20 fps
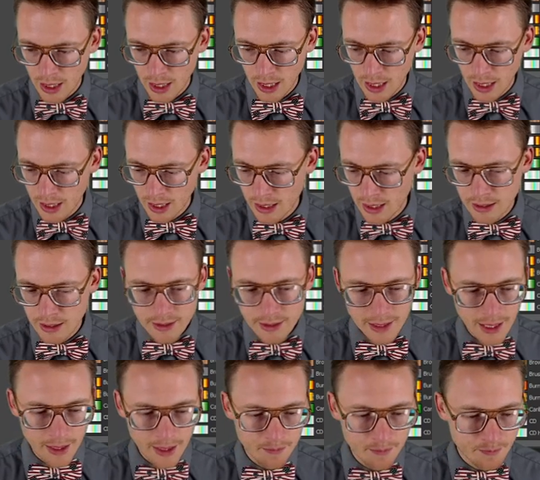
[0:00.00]
And
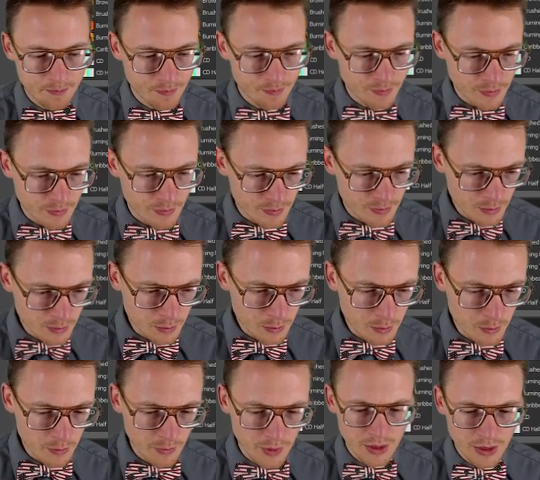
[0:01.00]

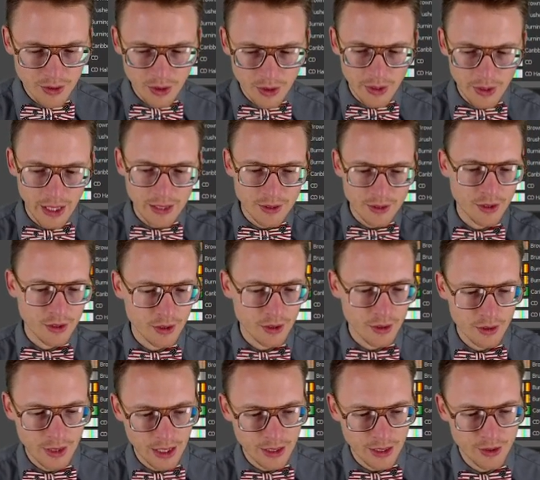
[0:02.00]
so that's
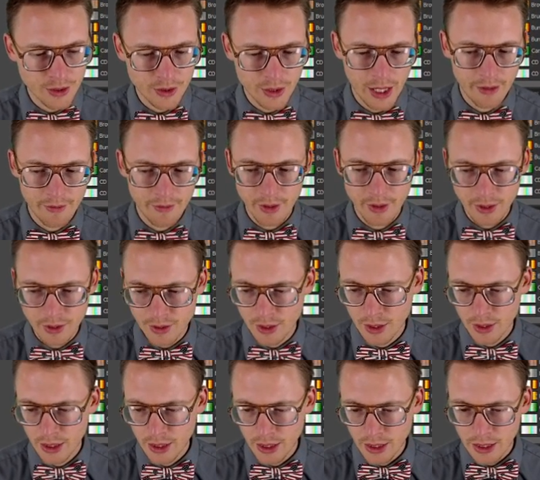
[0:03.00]
your canvas.
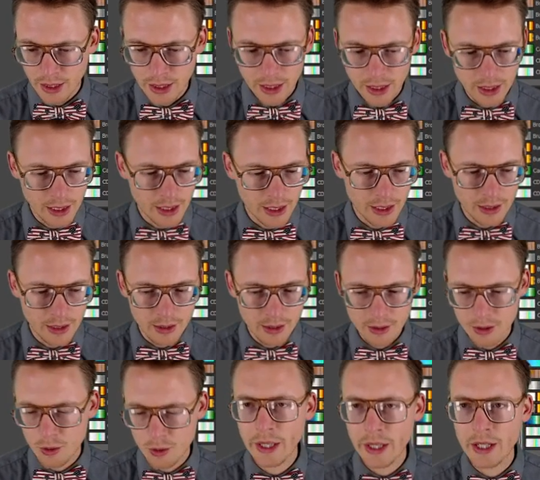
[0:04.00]

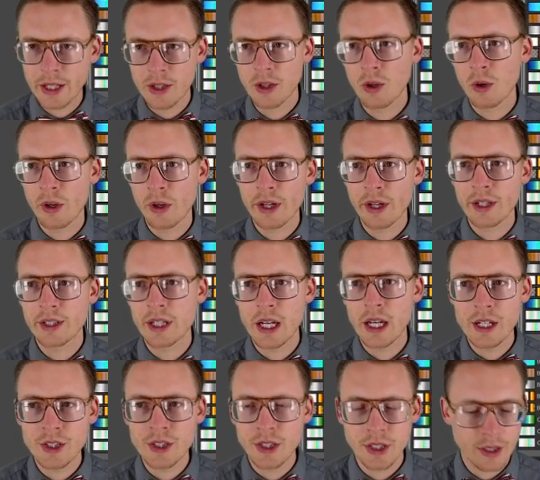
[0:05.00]
Quick
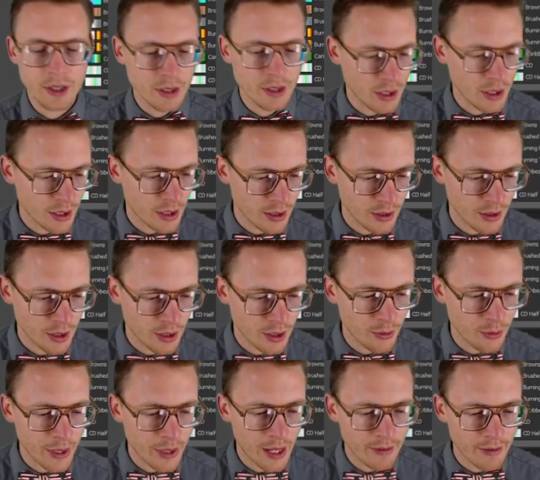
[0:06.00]
orientation.
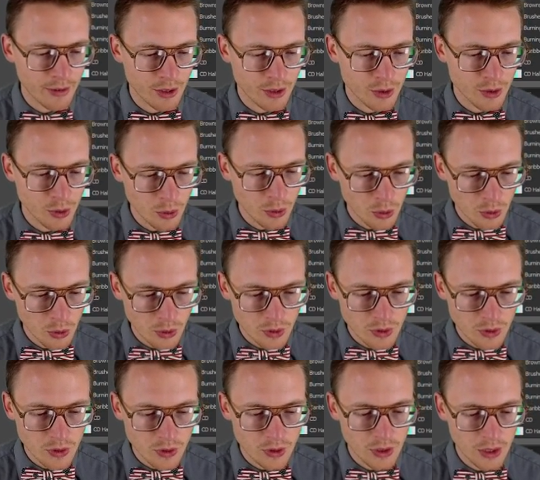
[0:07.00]
Here we have our
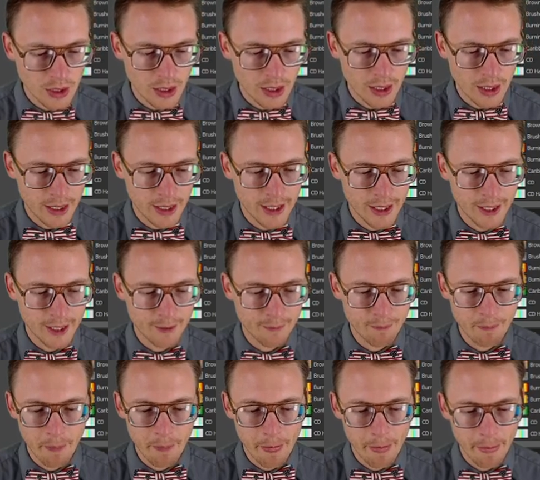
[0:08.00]
tools.
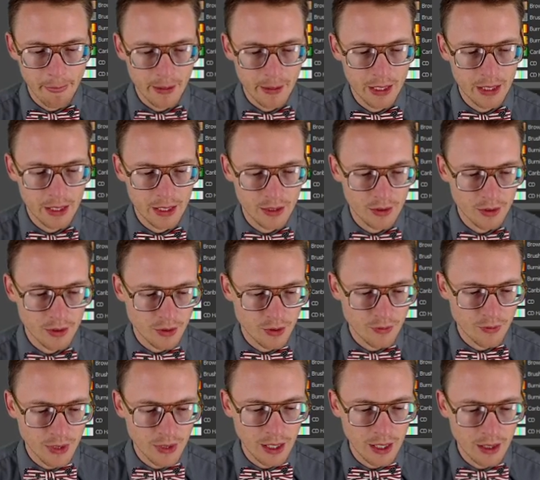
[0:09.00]
So
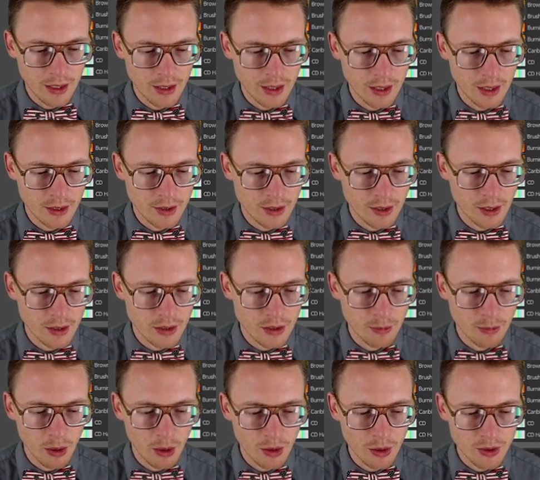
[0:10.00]
you've got a
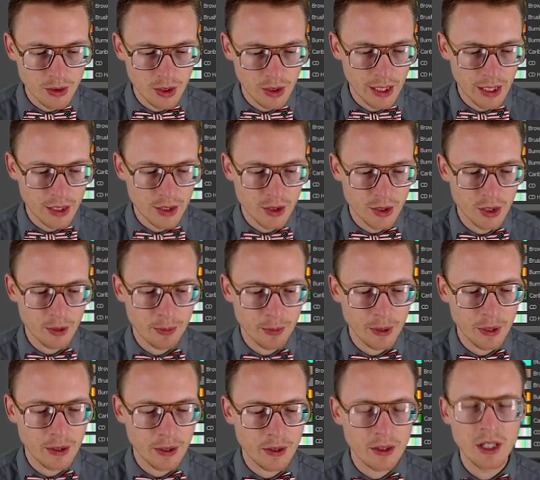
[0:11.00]
small selection up
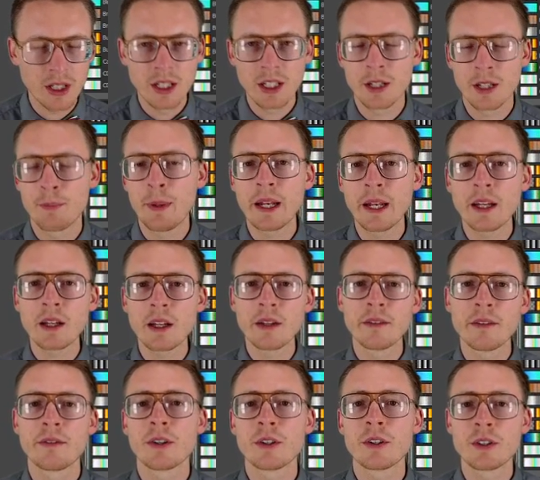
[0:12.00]
here. Depending on
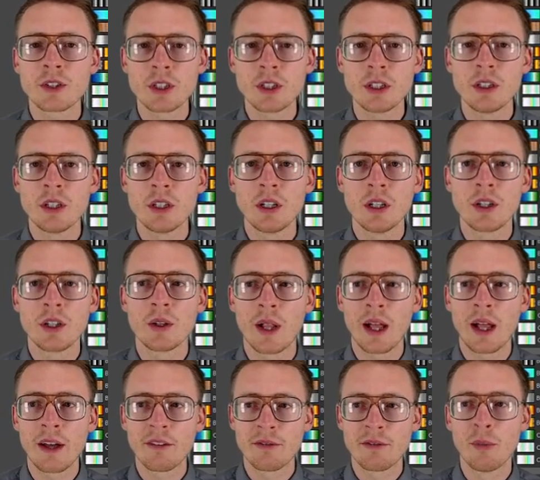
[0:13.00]
the version, you'll
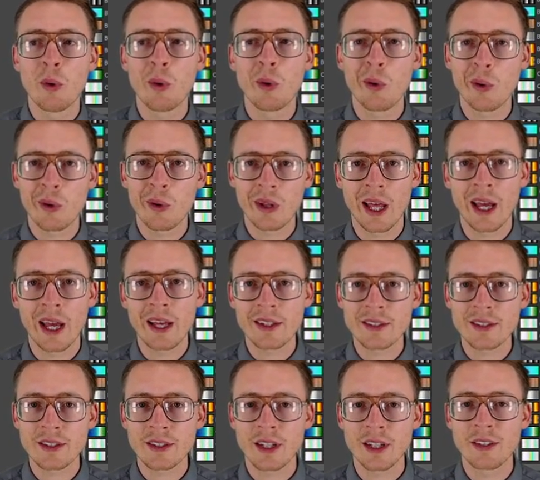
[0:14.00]
have more or
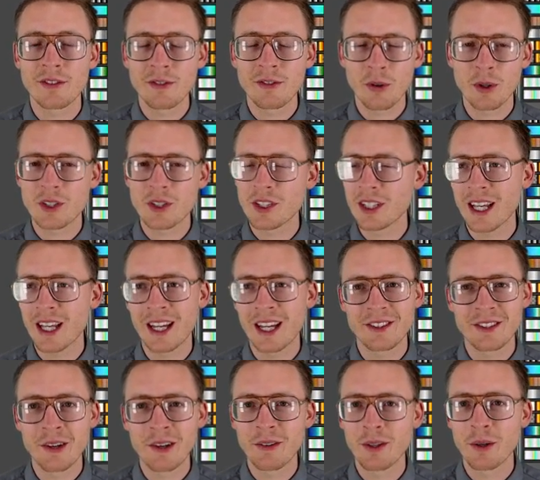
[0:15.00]
less. Unfortunately, I
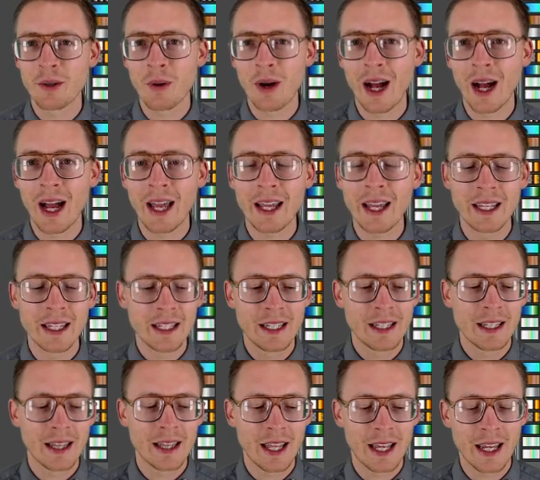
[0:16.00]
don't know why
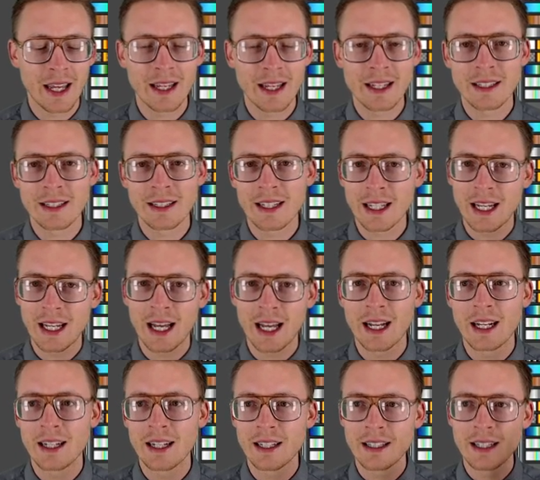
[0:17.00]
they
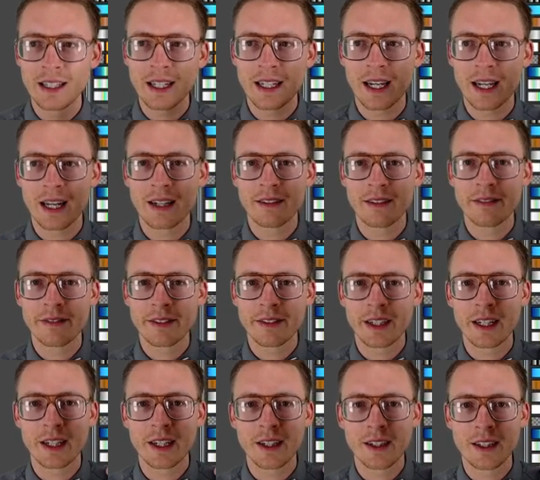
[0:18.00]
kind
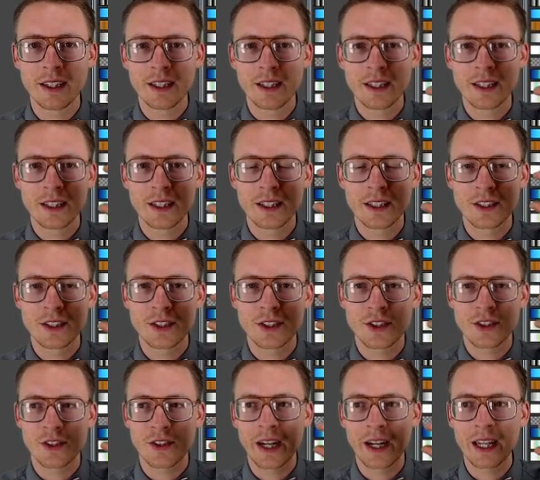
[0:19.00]
of
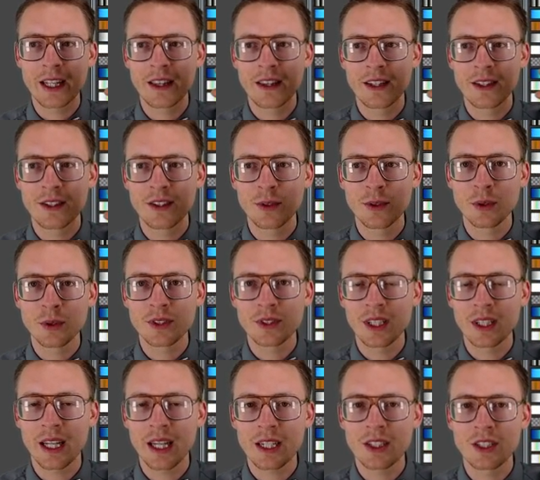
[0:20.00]
shrank the tool
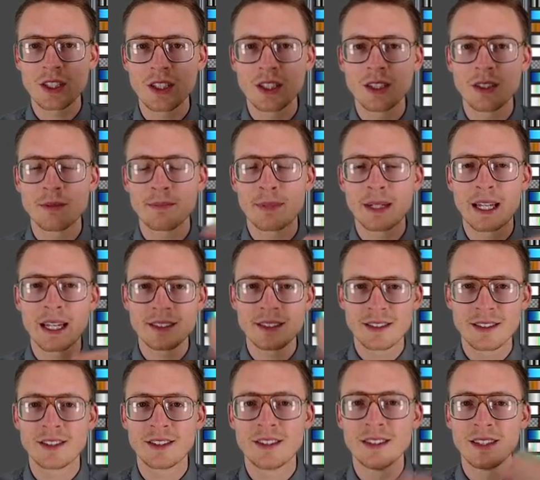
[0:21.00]
selection,
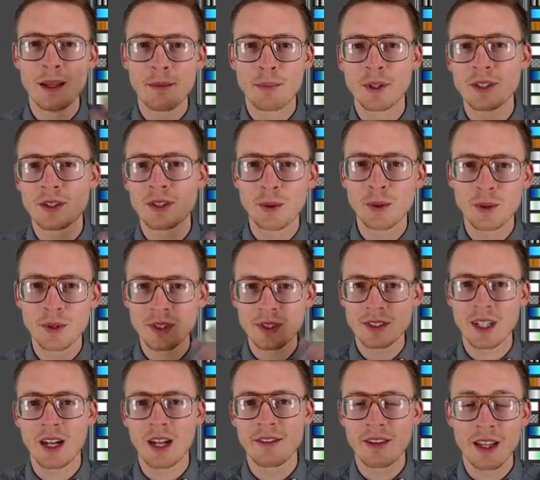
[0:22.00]
because they put tools
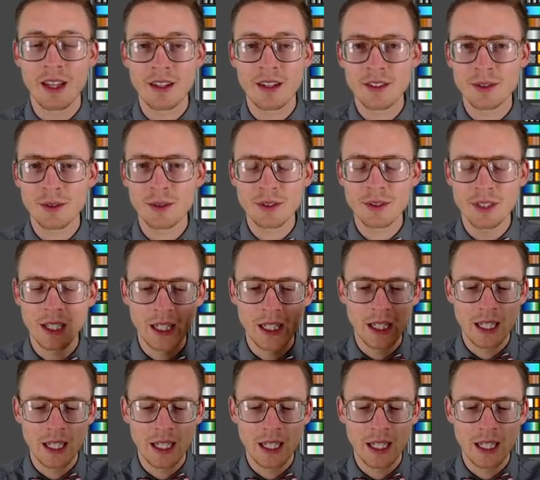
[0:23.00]
inside of the other tools.